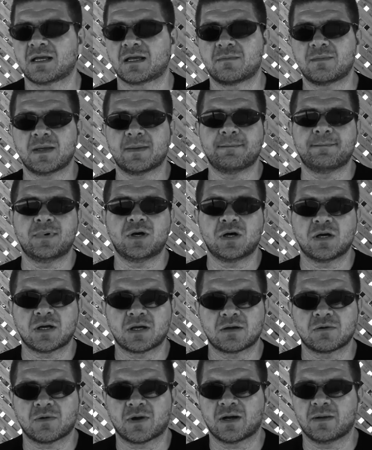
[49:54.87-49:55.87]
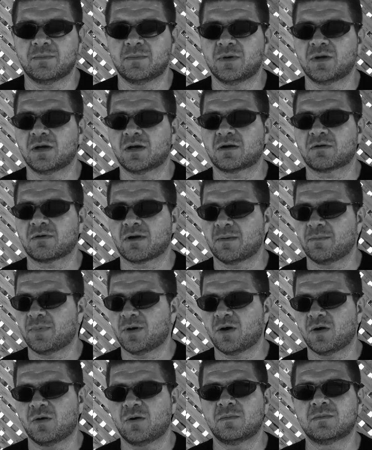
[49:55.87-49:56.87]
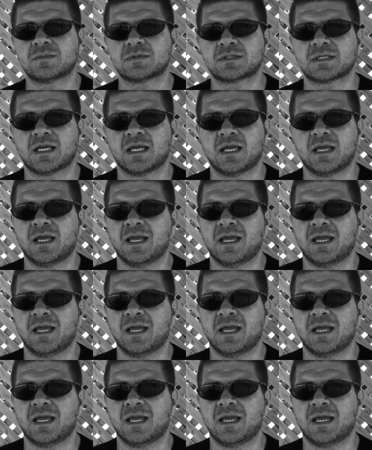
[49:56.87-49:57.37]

It could be a book, write poems,